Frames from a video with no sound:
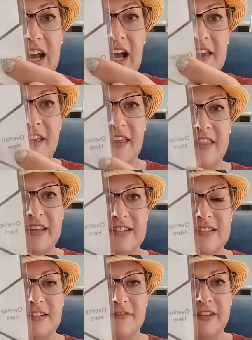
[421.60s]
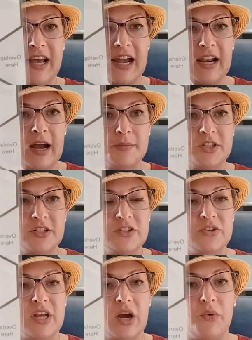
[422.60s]
And then this is a flat option,
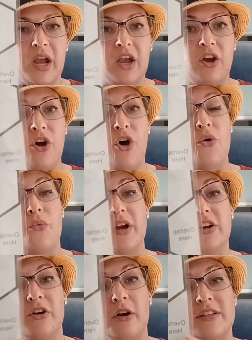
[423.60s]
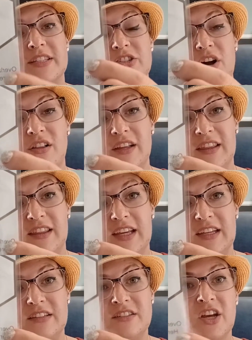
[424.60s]
so that way when you're installing
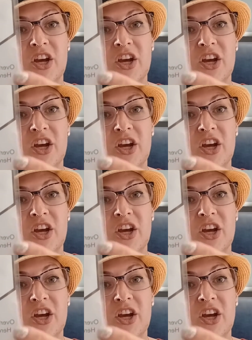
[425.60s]
these,